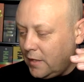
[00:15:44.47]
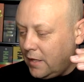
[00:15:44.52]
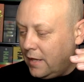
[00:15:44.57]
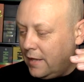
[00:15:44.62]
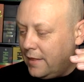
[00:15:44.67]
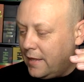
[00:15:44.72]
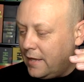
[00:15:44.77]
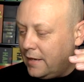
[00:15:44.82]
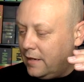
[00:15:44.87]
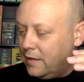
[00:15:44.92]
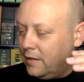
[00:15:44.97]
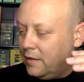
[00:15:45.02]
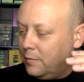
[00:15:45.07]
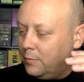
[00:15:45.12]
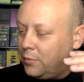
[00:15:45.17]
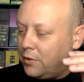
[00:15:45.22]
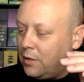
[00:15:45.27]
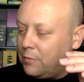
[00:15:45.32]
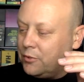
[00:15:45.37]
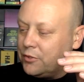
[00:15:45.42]
And then in
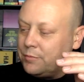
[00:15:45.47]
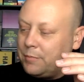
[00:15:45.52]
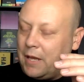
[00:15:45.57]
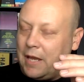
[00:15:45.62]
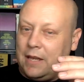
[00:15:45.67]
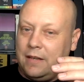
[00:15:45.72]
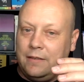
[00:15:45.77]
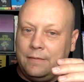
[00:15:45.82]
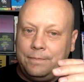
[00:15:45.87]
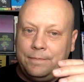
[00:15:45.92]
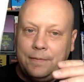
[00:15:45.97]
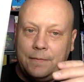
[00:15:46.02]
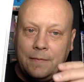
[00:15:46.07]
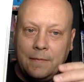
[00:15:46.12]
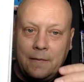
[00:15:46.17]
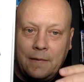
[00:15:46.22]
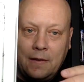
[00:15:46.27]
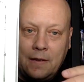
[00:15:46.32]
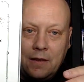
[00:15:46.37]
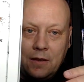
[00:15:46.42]
Plumber's Mate,
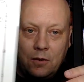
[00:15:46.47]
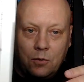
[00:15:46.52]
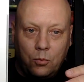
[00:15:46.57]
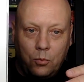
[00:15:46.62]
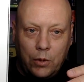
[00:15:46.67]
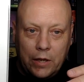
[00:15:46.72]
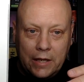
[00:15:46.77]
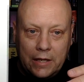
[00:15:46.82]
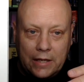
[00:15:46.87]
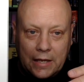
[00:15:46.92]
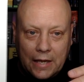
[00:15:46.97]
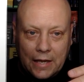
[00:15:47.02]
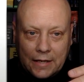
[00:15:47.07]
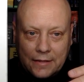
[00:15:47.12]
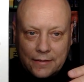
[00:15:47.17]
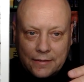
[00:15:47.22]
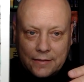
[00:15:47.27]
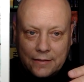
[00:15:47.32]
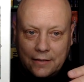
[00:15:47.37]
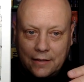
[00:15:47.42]
we
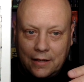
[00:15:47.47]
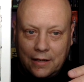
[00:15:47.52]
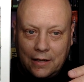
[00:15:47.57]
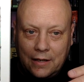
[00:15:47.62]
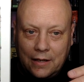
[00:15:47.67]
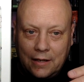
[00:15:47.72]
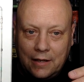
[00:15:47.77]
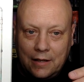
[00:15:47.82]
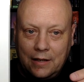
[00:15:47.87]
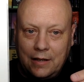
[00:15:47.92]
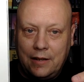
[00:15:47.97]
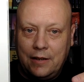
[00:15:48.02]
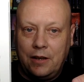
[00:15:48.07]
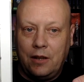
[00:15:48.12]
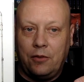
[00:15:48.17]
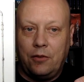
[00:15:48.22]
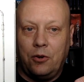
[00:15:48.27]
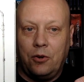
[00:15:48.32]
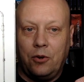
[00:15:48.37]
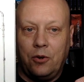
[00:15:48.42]
get
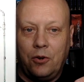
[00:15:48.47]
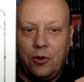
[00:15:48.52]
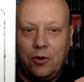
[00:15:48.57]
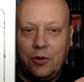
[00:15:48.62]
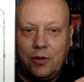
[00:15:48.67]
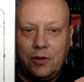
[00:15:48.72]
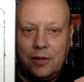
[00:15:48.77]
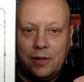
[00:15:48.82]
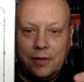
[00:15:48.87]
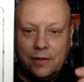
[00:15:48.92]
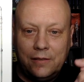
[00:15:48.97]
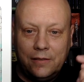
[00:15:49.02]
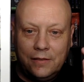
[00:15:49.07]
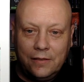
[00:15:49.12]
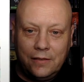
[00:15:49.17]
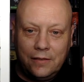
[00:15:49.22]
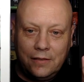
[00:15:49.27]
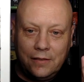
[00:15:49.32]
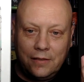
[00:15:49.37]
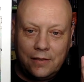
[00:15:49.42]
another
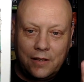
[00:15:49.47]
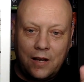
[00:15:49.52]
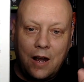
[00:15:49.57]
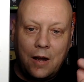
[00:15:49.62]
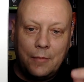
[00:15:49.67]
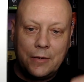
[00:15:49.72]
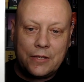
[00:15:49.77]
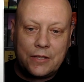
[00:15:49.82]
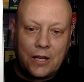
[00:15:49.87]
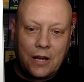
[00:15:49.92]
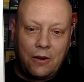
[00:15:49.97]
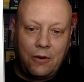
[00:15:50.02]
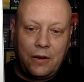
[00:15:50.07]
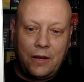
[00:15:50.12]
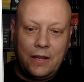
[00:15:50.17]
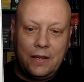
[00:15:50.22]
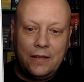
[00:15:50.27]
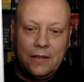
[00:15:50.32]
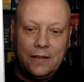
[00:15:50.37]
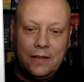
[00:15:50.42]

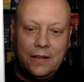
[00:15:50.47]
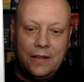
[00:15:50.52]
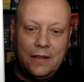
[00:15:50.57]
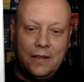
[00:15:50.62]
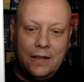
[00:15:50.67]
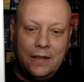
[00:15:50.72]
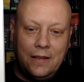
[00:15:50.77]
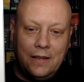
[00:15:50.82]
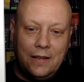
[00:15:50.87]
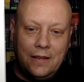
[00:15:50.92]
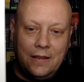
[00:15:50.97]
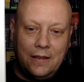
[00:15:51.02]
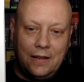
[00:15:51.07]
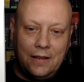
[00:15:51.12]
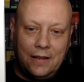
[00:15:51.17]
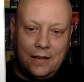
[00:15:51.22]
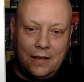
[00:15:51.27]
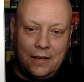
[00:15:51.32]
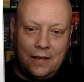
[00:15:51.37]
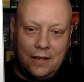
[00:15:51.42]
commentary,
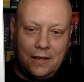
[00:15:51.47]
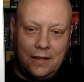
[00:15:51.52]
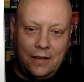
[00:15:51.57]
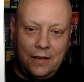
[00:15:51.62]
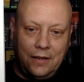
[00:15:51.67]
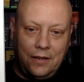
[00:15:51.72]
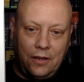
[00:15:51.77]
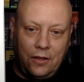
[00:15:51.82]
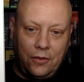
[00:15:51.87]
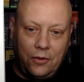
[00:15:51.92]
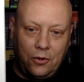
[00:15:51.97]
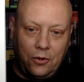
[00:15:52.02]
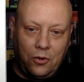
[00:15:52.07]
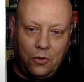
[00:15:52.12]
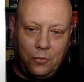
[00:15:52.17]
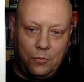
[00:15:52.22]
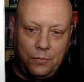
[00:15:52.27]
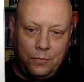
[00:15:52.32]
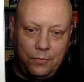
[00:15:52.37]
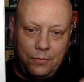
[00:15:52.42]

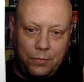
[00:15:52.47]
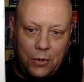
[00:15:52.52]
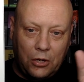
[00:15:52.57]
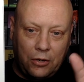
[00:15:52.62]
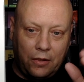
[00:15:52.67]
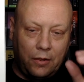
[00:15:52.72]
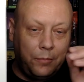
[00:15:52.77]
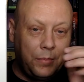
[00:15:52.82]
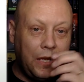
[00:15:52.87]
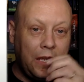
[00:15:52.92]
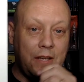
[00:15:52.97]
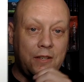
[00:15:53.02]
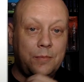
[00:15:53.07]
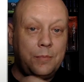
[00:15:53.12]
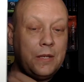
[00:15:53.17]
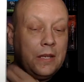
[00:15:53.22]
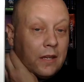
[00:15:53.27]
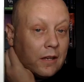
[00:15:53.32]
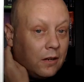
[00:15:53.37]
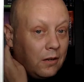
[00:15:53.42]
another part of the
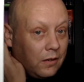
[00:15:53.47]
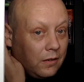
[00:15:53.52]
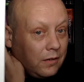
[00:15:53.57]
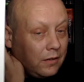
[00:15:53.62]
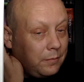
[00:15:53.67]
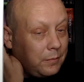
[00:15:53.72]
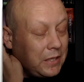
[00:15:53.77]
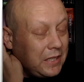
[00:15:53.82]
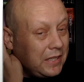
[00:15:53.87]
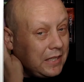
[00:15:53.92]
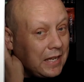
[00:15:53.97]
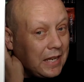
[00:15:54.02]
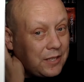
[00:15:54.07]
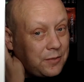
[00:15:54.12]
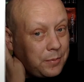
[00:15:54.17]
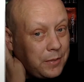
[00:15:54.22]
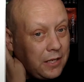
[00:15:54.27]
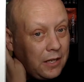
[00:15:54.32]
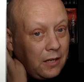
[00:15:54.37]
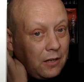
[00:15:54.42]

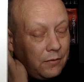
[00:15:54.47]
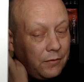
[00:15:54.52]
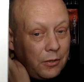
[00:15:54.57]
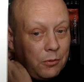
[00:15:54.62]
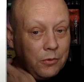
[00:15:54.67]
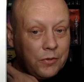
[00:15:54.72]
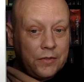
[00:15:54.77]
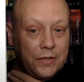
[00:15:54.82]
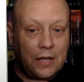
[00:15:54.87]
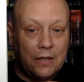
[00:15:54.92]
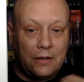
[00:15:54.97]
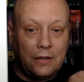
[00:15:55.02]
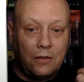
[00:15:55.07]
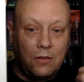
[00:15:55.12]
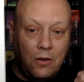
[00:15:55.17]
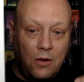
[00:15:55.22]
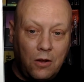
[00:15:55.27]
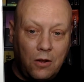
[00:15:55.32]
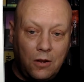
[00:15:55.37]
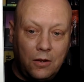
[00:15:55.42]
BEHP interview with Stanley
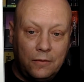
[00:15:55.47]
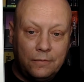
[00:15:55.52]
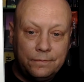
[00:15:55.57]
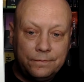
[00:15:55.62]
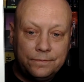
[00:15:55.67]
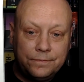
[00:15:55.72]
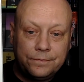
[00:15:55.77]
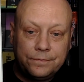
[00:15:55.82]
Long.